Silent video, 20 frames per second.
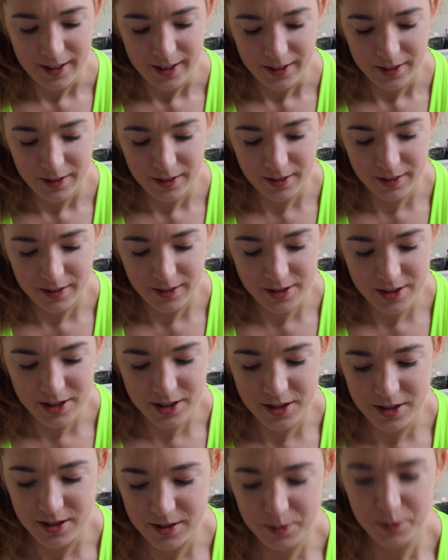You're
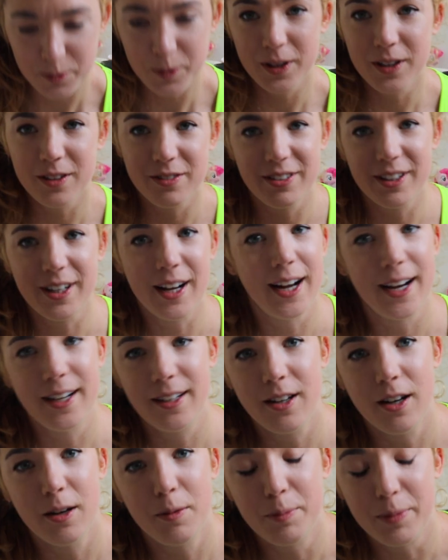just one of a
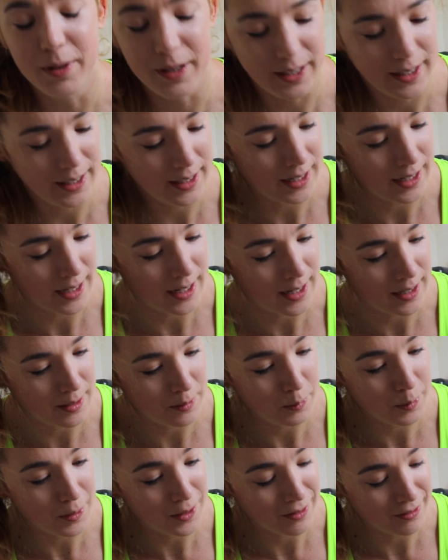kind company
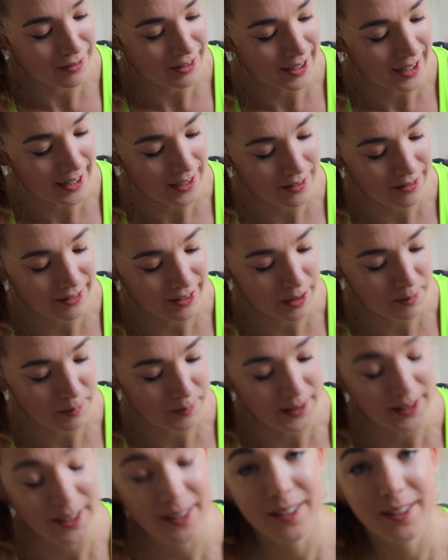and one of a kind
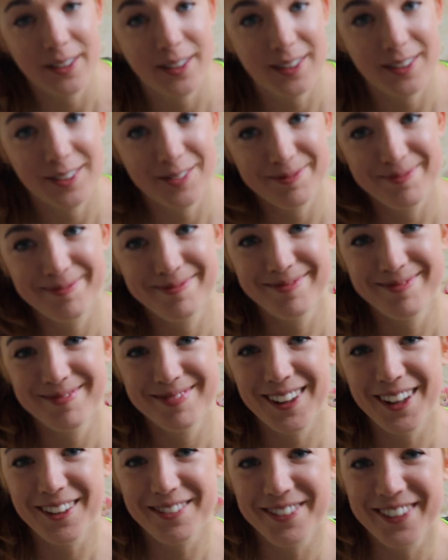family.
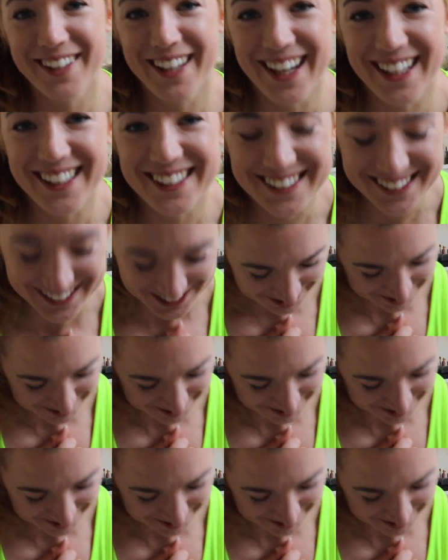Love you guys.